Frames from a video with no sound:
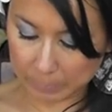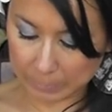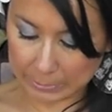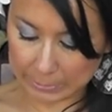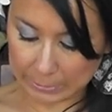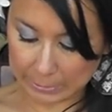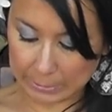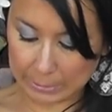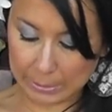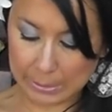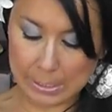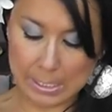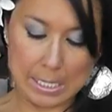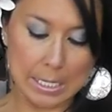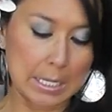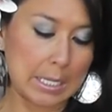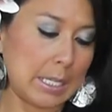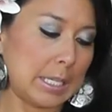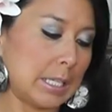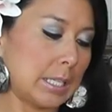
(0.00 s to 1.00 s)

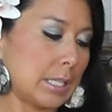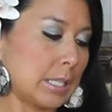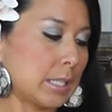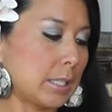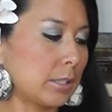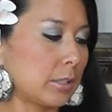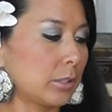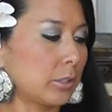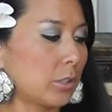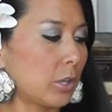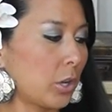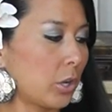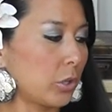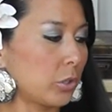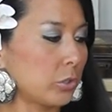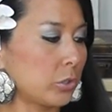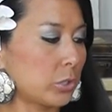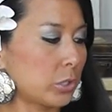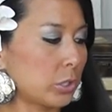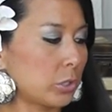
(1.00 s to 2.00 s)
16,
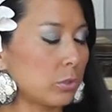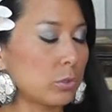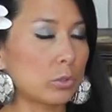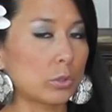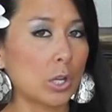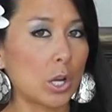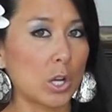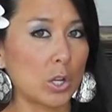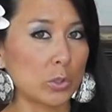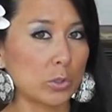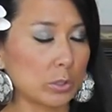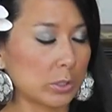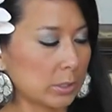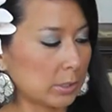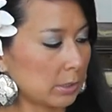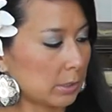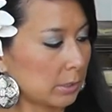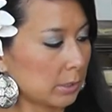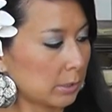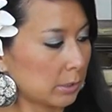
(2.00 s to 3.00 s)
2 gross,